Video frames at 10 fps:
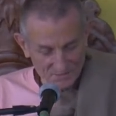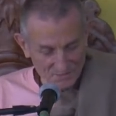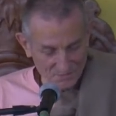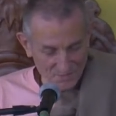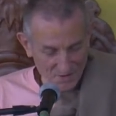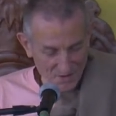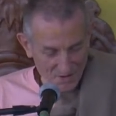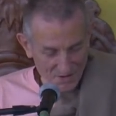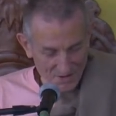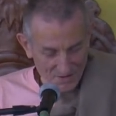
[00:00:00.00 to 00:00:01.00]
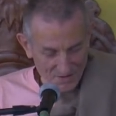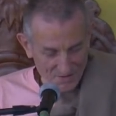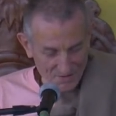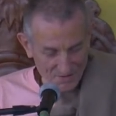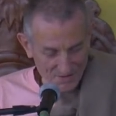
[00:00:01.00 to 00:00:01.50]

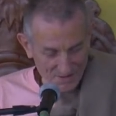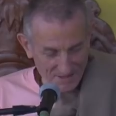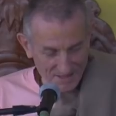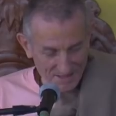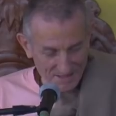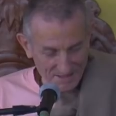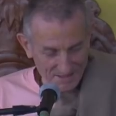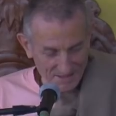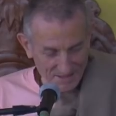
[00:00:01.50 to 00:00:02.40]
Nothing is said.